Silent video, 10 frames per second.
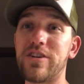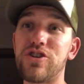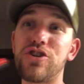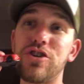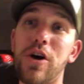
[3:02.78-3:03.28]
and
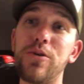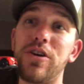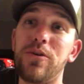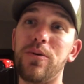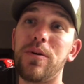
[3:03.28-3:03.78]
show
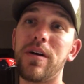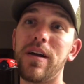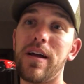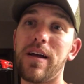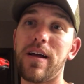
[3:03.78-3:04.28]
you
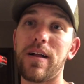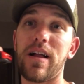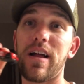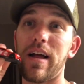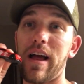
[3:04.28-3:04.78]

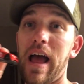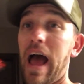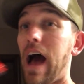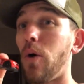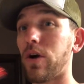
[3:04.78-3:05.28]

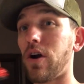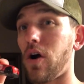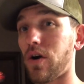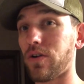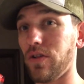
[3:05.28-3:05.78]
how a
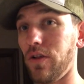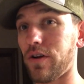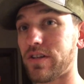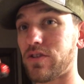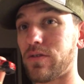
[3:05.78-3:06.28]
car
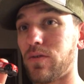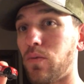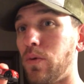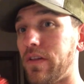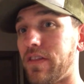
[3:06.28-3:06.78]
looks
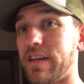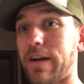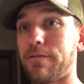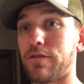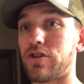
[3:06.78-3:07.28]
with the
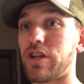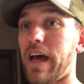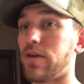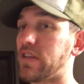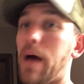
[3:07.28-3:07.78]
different
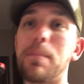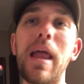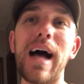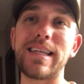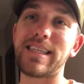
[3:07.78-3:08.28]
shadows. I'm
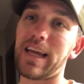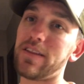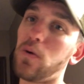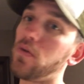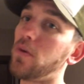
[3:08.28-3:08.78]
not
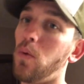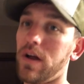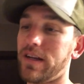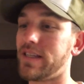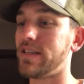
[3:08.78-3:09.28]
saying that the
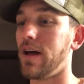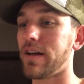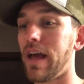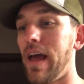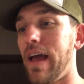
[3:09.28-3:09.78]
one is
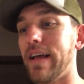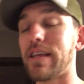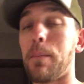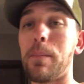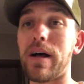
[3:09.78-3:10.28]
sunk is
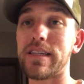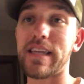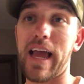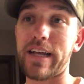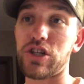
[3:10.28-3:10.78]
a
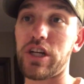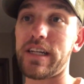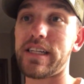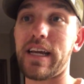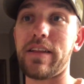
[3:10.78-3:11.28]
Mustang
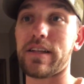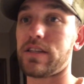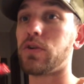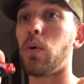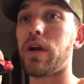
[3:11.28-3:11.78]
GT
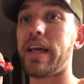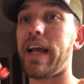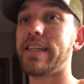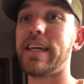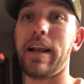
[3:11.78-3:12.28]
that's
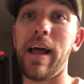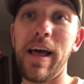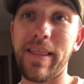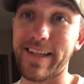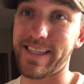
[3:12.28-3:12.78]
2018.
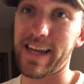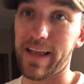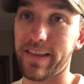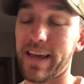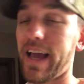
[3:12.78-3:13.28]
That's
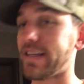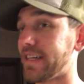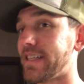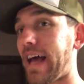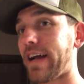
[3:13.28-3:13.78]
not the case.
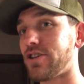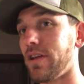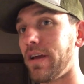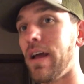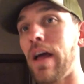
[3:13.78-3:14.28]
It's
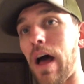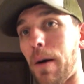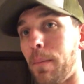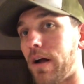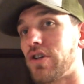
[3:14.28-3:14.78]
actually
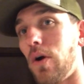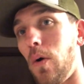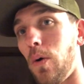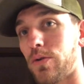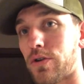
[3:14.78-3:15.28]
a much
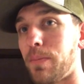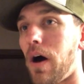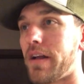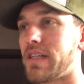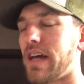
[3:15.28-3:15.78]
older
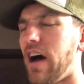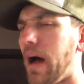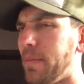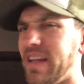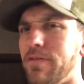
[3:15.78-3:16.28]
body style.
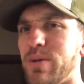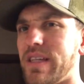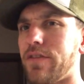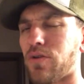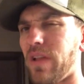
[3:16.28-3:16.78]
I believe it was
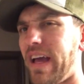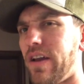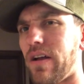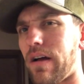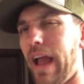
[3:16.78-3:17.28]
either
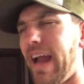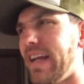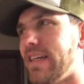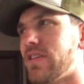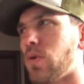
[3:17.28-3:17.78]
late
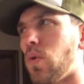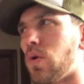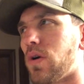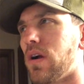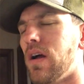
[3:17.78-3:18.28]
80s
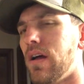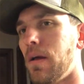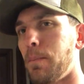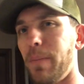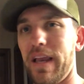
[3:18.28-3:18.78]
or
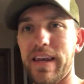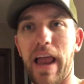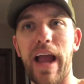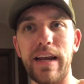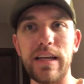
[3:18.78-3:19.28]
mid
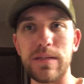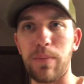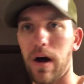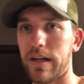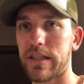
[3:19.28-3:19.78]
90s
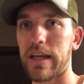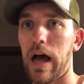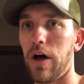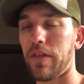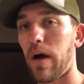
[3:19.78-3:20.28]
body
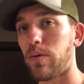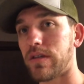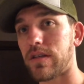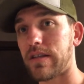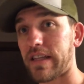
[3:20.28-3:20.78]
style
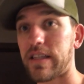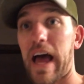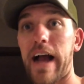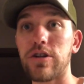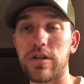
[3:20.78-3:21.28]
that's
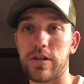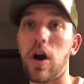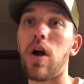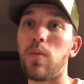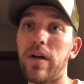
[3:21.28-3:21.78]
actually the
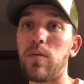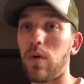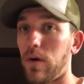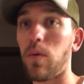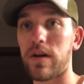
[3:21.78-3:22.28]
car,
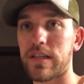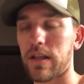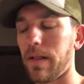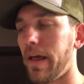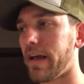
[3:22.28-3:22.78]
what it was in
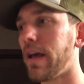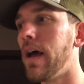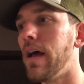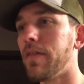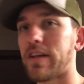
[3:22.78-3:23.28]
the lake.
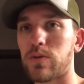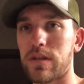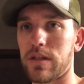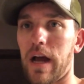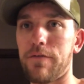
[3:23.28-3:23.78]
That's what
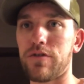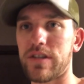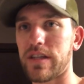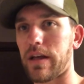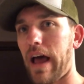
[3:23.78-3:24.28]
the diver
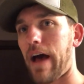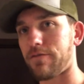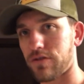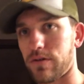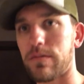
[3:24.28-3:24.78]
had said
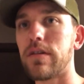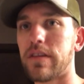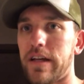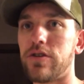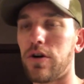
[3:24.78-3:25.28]
after
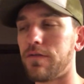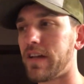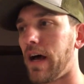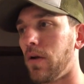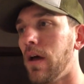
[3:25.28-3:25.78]
they dove
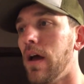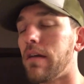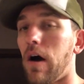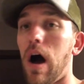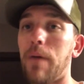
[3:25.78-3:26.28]
down.
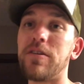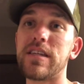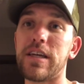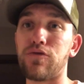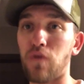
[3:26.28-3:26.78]
Now,
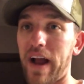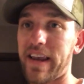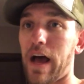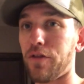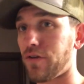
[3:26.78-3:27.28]
obviously,
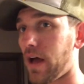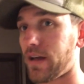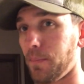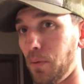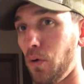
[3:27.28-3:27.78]
right now they're not
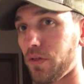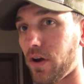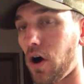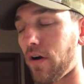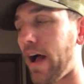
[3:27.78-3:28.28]
going to pull the
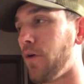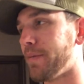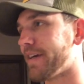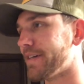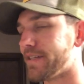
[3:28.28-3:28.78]
car out
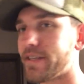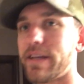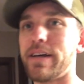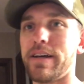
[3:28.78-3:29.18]
because